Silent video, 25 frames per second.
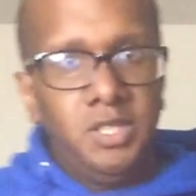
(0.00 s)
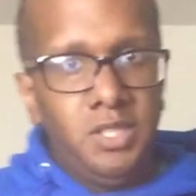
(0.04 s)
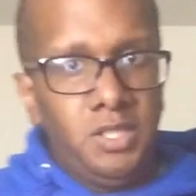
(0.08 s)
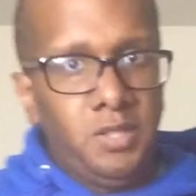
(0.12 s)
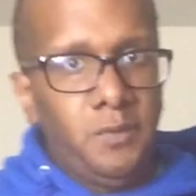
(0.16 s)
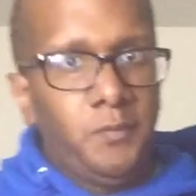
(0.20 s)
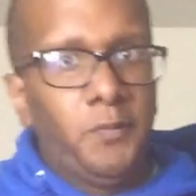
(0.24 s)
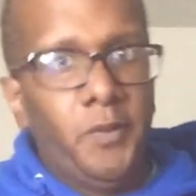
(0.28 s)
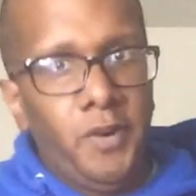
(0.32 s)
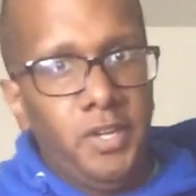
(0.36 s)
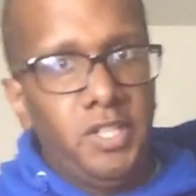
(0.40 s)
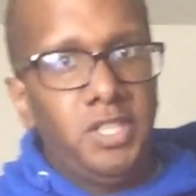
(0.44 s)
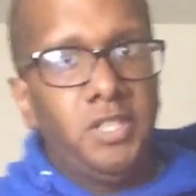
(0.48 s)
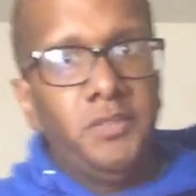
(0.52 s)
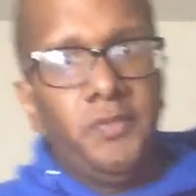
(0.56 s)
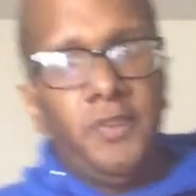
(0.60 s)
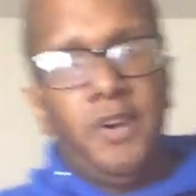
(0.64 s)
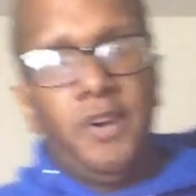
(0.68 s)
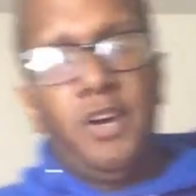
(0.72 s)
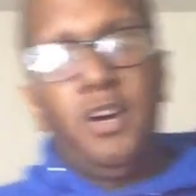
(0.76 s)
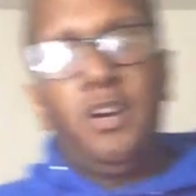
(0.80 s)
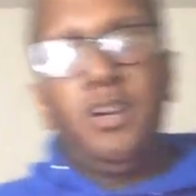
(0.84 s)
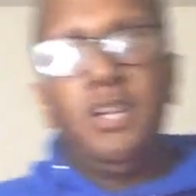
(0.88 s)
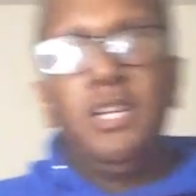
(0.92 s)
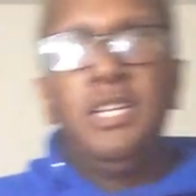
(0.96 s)
The first of
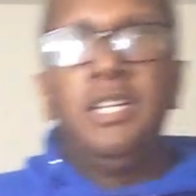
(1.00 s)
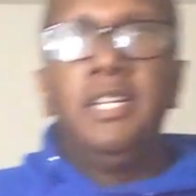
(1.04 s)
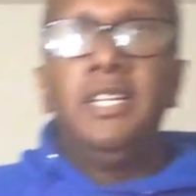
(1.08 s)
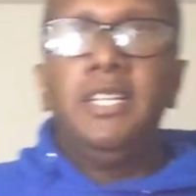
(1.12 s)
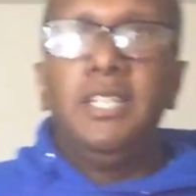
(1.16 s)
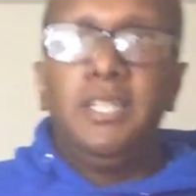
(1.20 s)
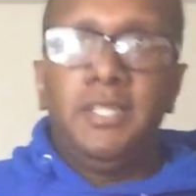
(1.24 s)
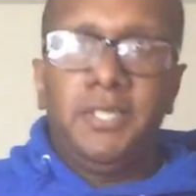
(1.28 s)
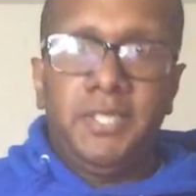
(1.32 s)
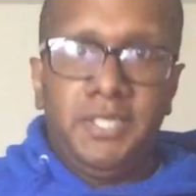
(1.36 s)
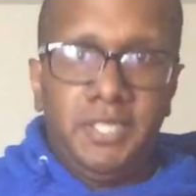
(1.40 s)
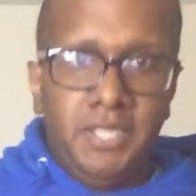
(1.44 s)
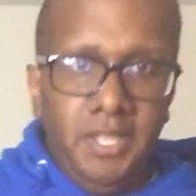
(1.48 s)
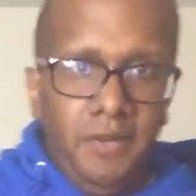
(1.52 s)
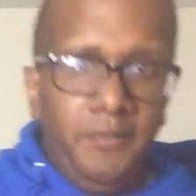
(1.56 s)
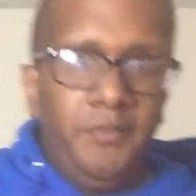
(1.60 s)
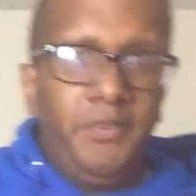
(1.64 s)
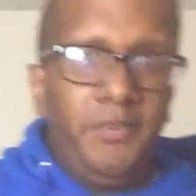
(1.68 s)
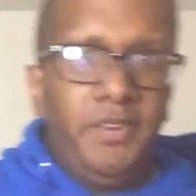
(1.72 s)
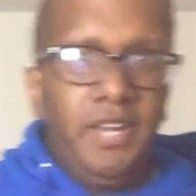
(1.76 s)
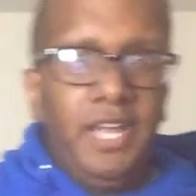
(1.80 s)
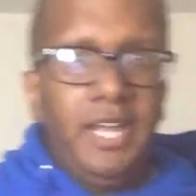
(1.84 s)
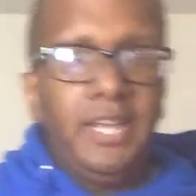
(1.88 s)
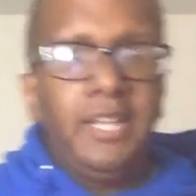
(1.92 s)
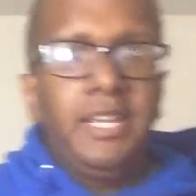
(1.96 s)
all, there's
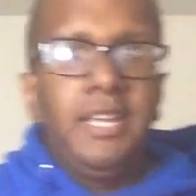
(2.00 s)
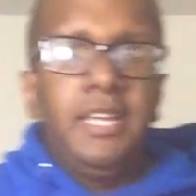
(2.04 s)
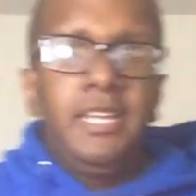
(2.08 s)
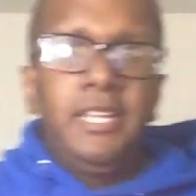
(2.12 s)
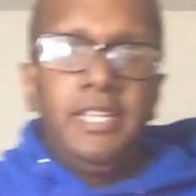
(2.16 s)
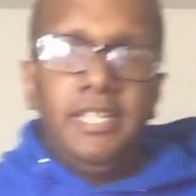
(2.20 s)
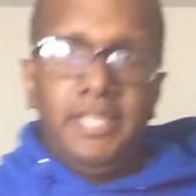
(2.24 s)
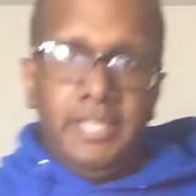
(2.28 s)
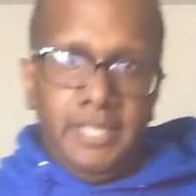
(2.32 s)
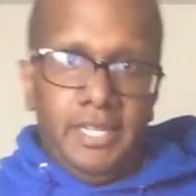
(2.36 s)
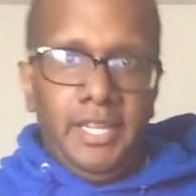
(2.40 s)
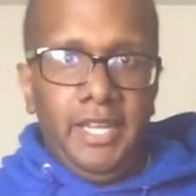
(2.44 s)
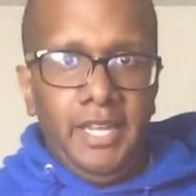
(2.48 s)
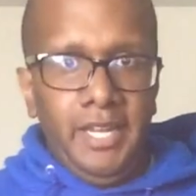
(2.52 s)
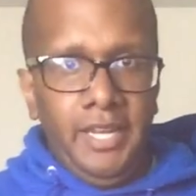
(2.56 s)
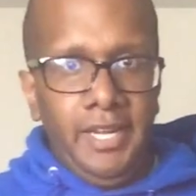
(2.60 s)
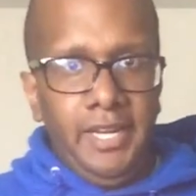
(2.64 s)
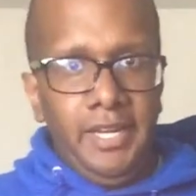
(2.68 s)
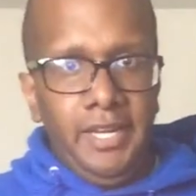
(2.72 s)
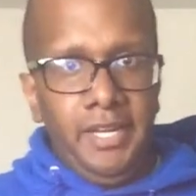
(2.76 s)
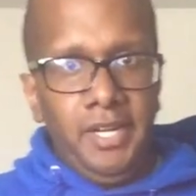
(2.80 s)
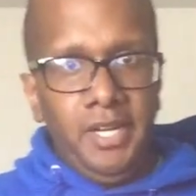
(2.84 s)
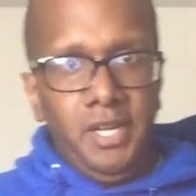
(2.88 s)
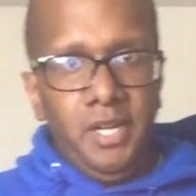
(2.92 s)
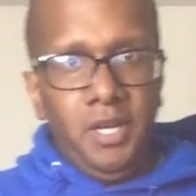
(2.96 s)
something like
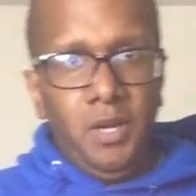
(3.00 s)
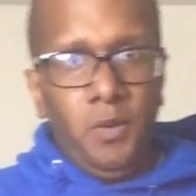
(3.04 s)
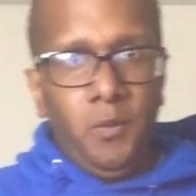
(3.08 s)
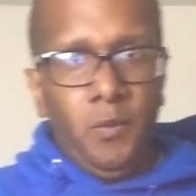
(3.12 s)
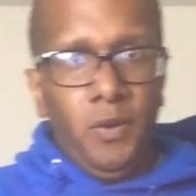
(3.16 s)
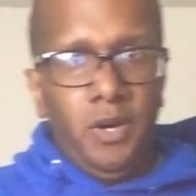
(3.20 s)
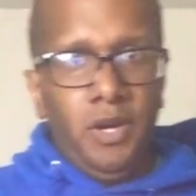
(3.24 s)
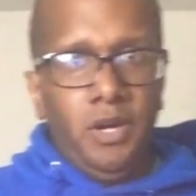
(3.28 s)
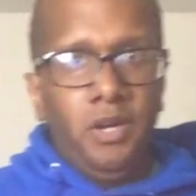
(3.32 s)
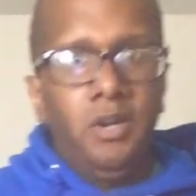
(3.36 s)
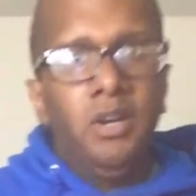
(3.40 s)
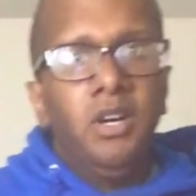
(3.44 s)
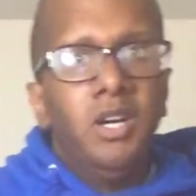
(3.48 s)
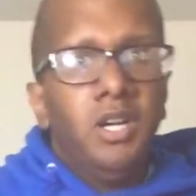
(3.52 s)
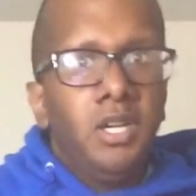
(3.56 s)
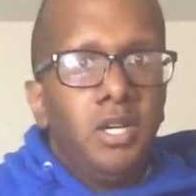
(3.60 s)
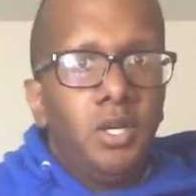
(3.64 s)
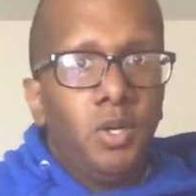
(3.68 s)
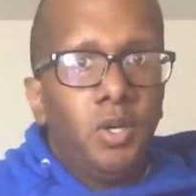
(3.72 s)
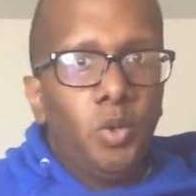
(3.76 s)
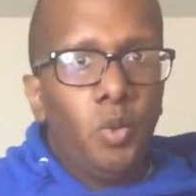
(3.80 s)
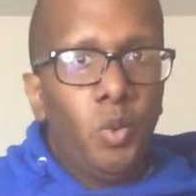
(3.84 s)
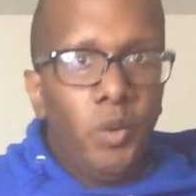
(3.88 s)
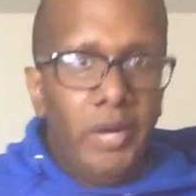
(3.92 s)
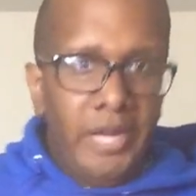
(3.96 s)
king of the world,
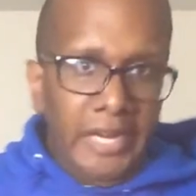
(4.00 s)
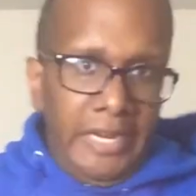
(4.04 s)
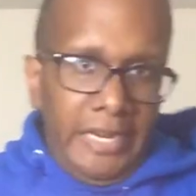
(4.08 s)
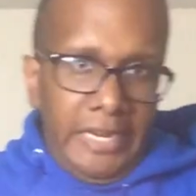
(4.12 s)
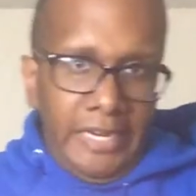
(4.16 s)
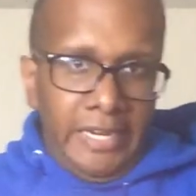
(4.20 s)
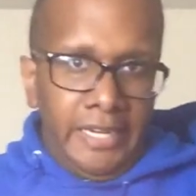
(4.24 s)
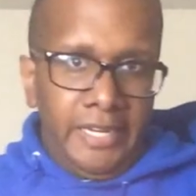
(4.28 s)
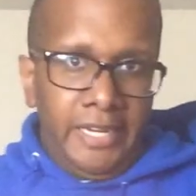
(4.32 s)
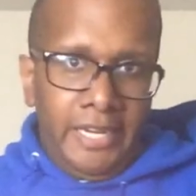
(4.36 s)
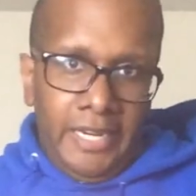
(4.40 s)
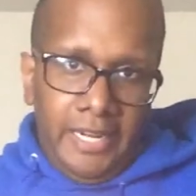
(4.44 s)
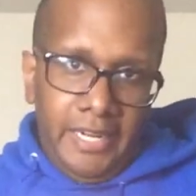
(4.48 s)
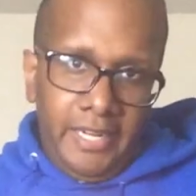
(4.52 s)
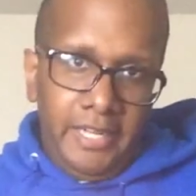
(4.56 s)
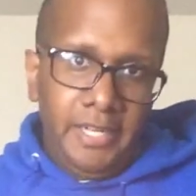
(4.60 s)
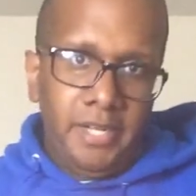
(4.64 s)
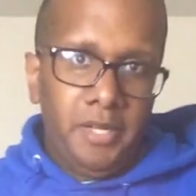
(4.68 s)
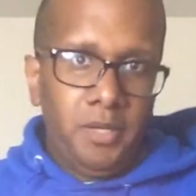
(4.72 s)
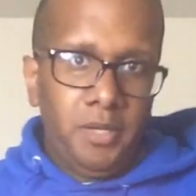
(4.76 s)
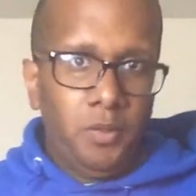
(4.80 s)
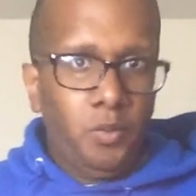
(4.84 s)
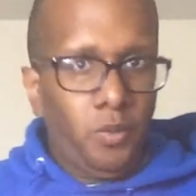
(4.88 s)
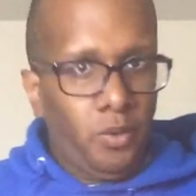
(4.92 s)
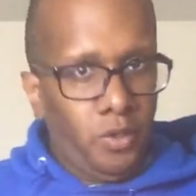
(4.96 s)
queen
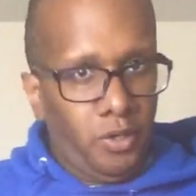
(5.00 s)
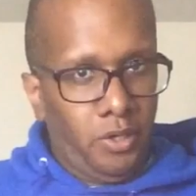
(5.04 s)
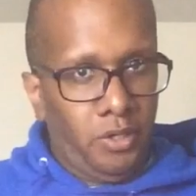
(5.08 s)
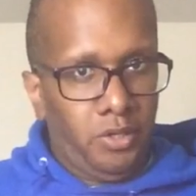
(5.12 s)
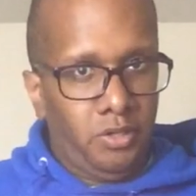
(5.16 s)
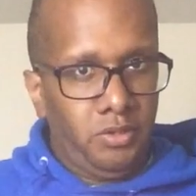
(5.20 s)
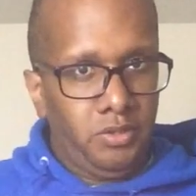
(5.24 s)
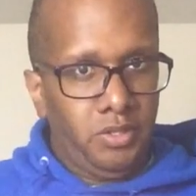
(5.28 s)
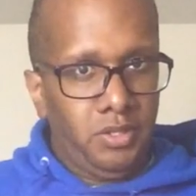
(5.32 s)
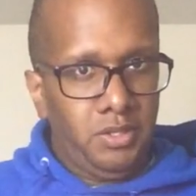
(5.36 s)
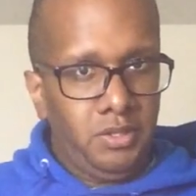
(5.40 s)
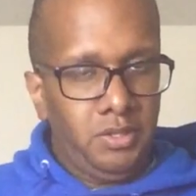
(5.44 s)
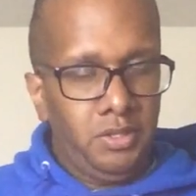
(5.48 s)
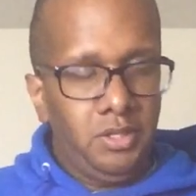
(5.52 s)
in the world.